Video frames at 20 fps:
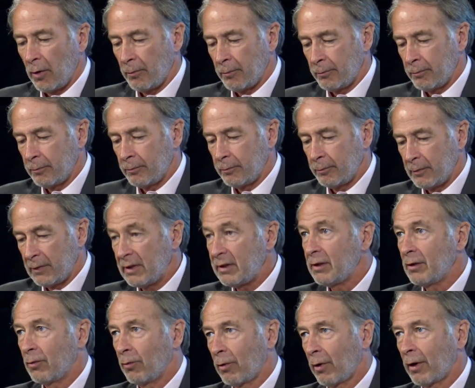um,
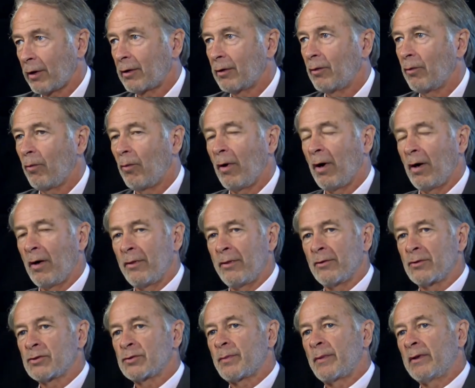media work where
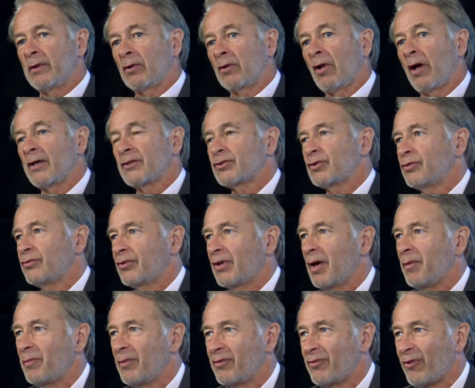there's been lots who've
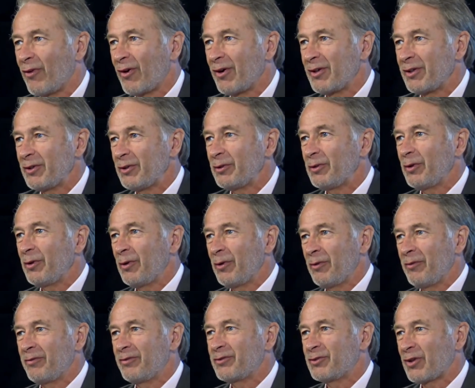come before you
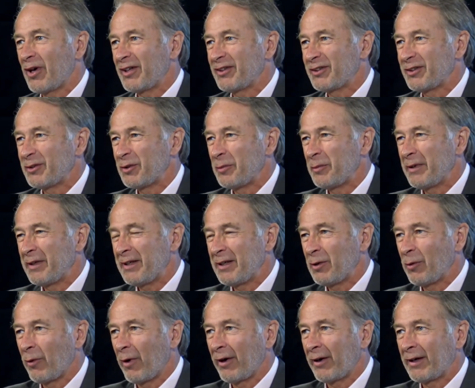who've tried to do
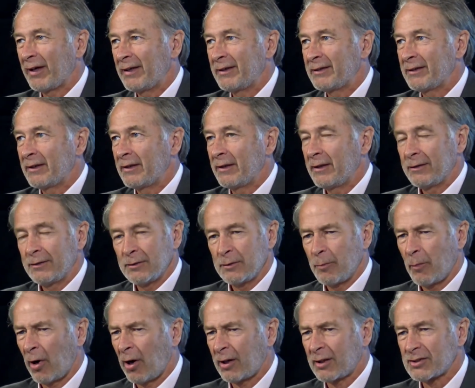media work and, and
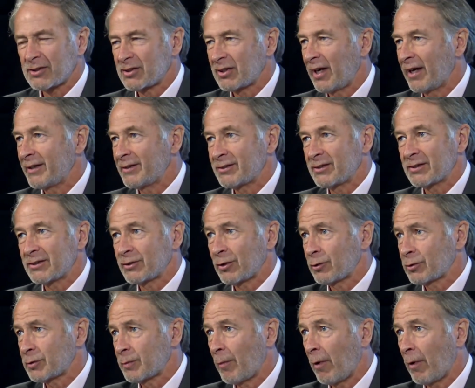the market size is so